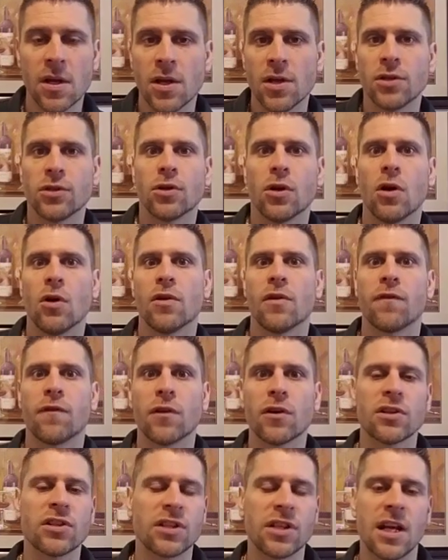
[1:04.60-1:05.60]
So the
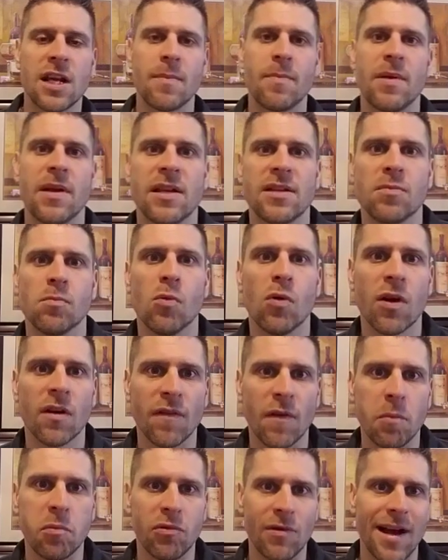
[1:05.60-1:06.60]
first type is more
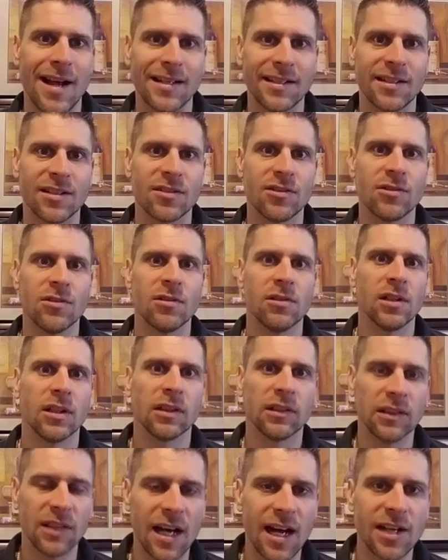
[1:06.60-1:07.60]
of a practical,
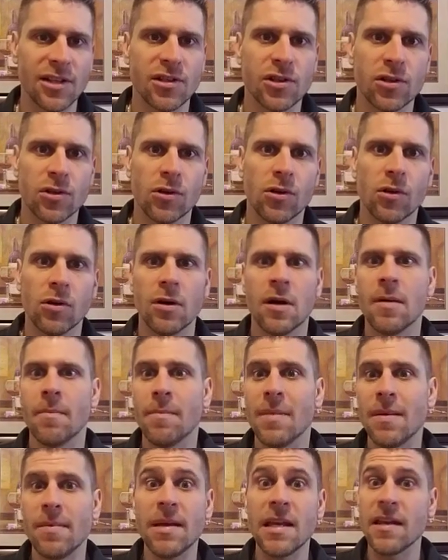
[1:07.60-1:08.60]
logical,
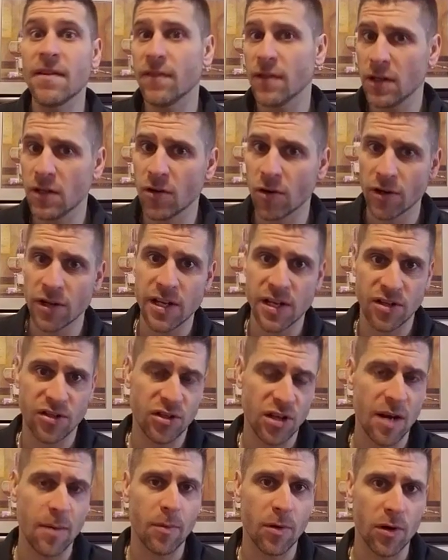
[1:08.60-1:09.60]
maybe even nerdyish
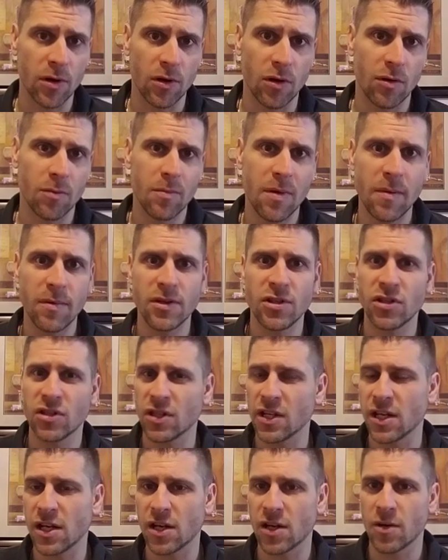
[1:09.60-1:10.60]
type of girl. Maybe she's
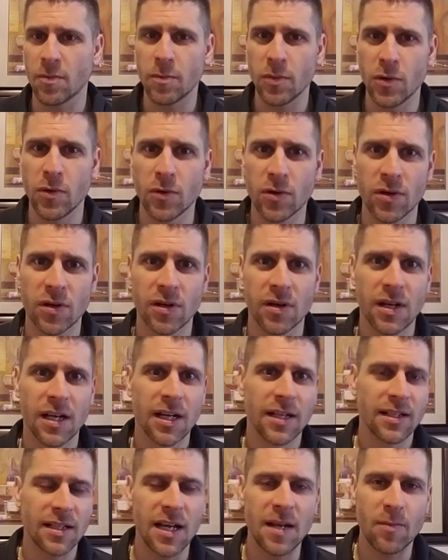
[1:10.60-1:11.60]
like a computer
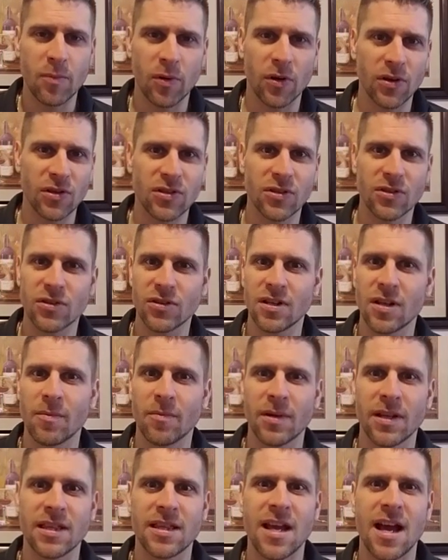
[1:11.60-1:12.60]
type person or something
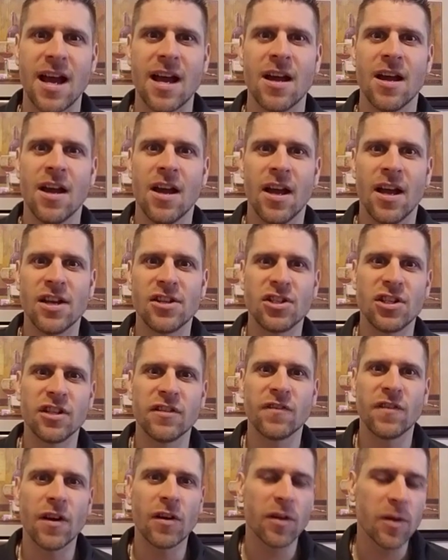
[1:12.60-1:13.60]
like that. And she's
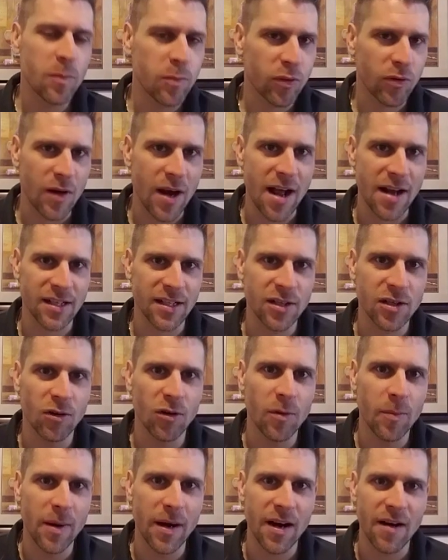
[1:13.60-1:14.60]
very
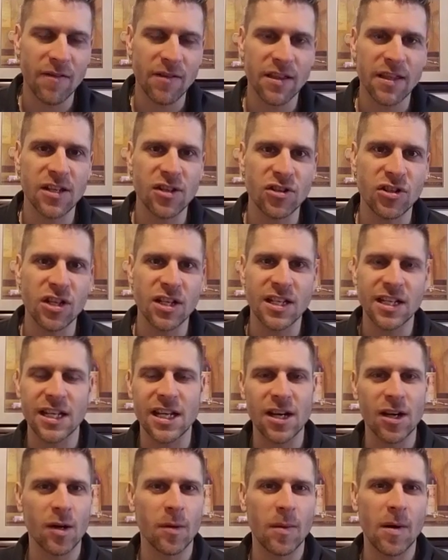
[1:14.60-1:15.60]
practical about everything. She doesn't
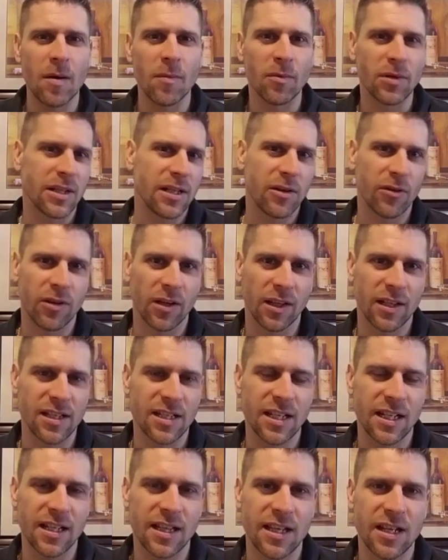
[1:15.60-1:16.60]
care about
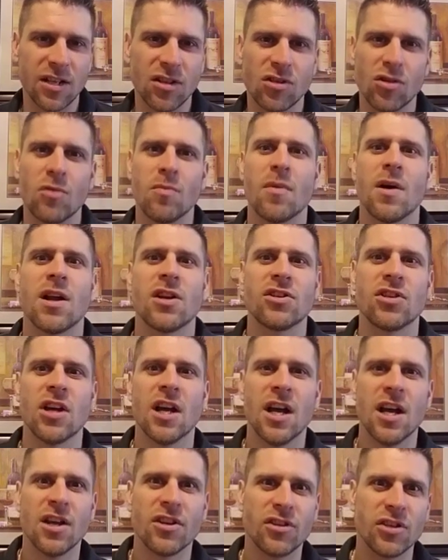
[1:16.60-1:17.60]
materialistic things so much.
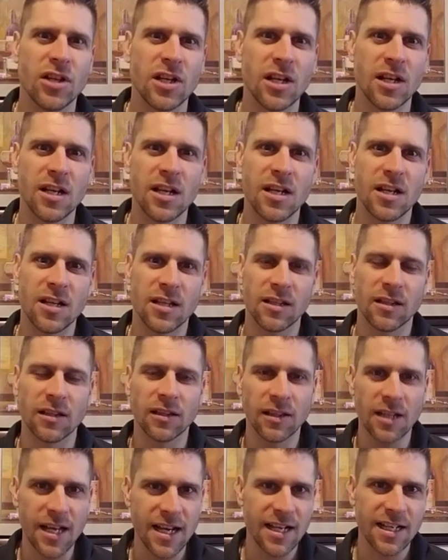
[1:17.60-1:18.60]
She
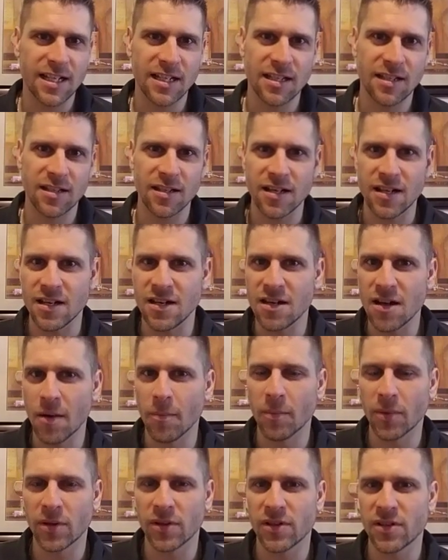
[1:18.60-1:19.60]
likes
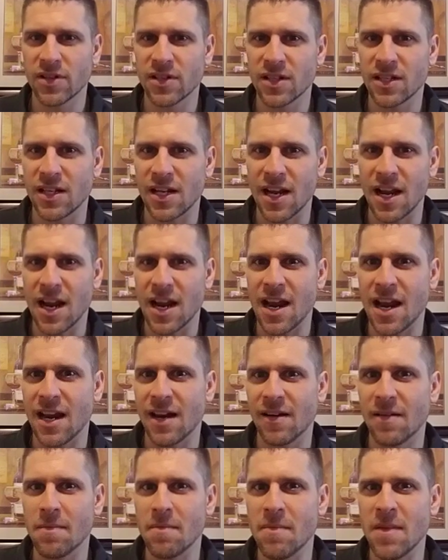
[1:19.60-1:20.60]
numbers
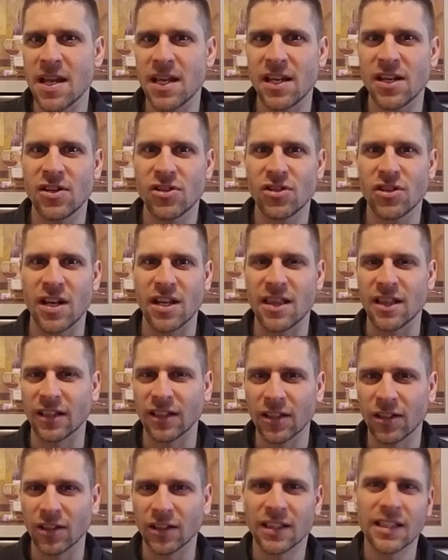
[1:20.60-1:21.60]
and making sh- and the
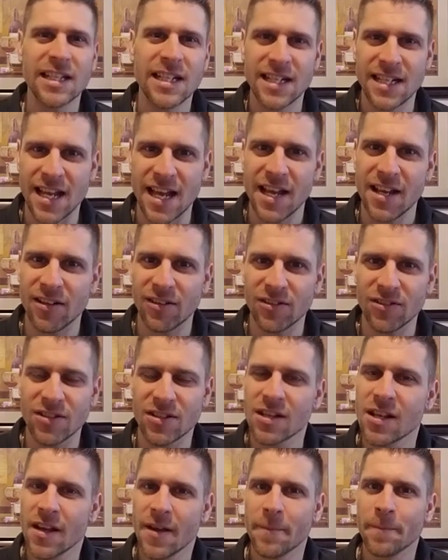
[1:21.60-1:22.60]
little
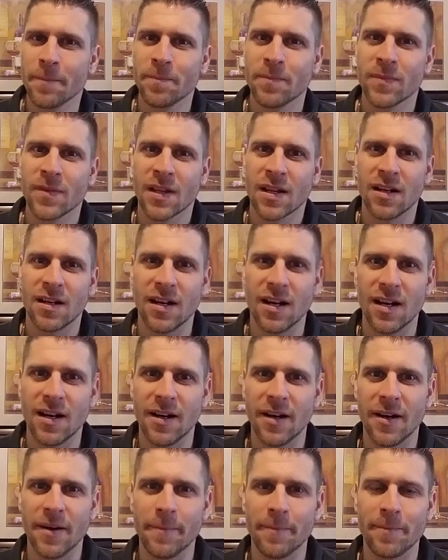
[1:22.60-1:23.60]
details.
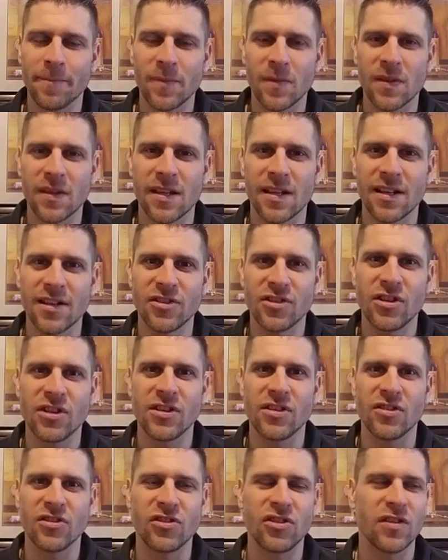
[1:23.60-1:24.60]
Um,
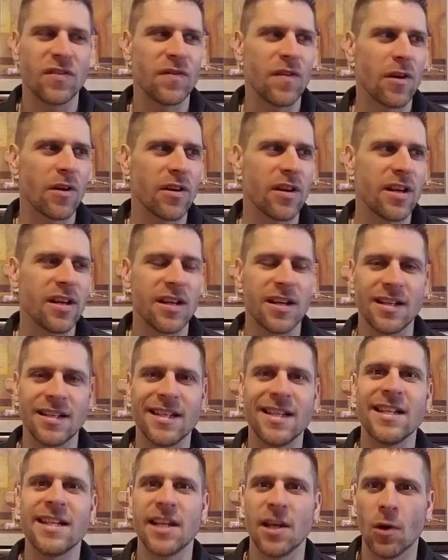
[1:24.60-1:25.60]
she she's very
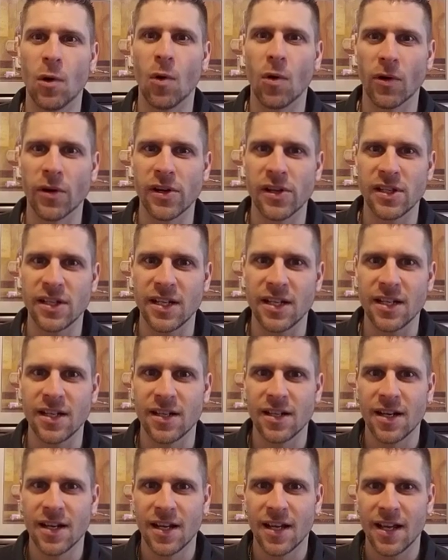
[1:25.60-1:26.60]
detail
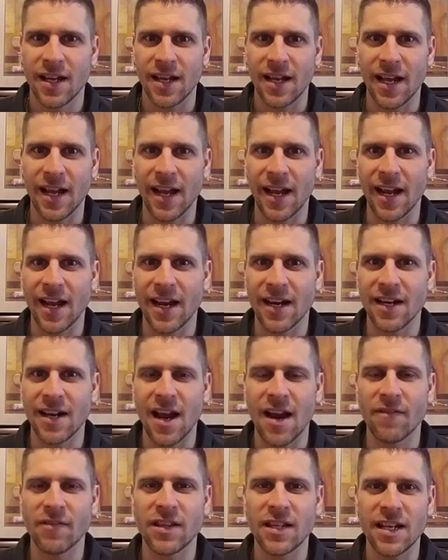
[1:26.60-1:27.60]
oriented, and
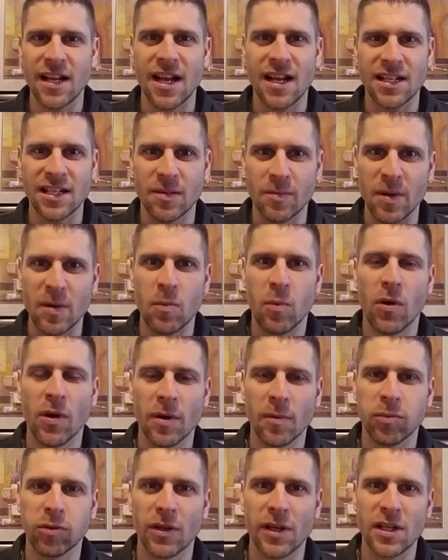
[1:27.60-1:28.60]
everything has to be put
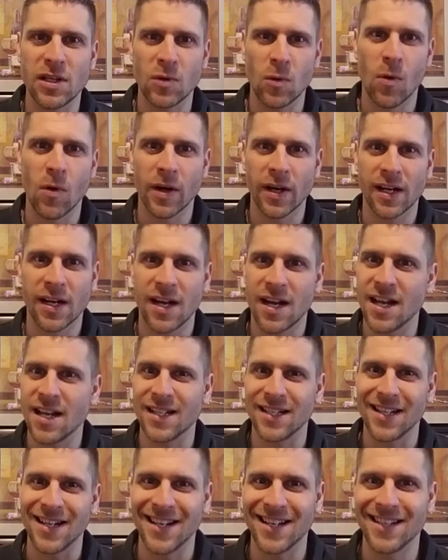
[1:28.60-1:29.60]
in place,
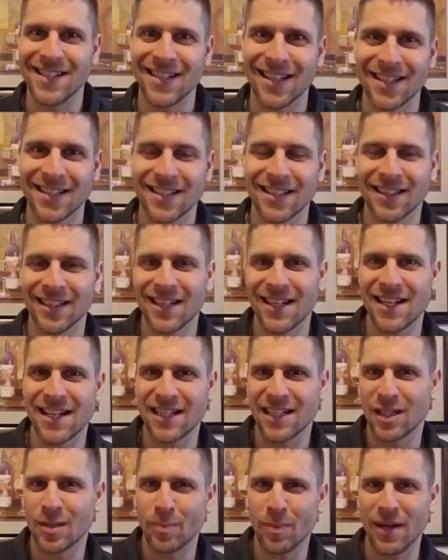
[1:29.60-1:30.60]
organized, and doesn't like
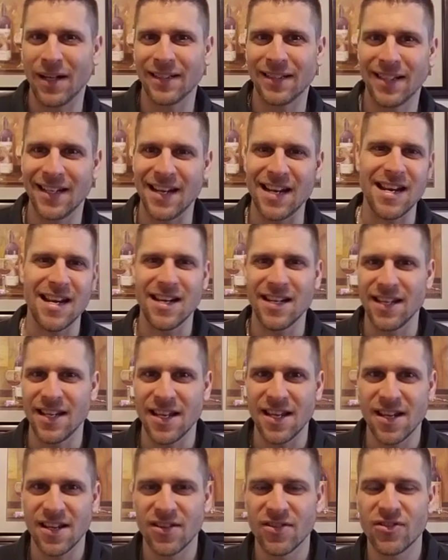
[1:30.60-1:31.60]

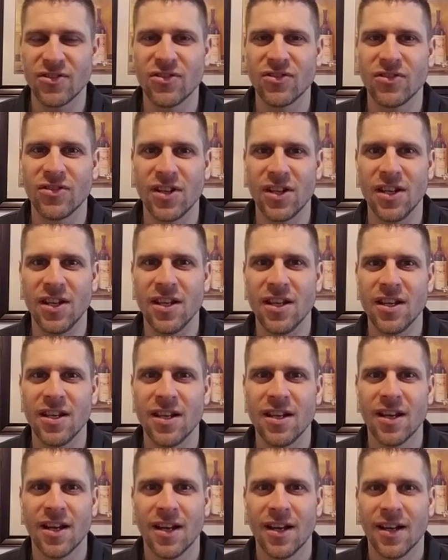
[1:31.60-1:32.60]
spontaneity.
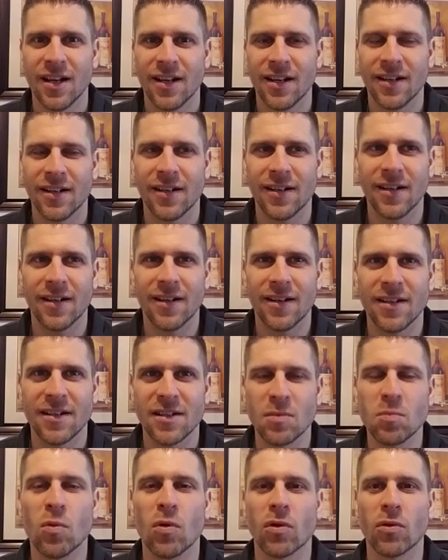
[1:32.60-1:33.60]
She uh,
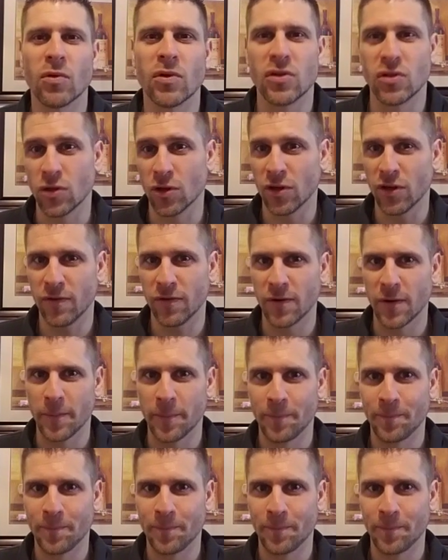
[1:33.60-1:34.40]
is more reserved.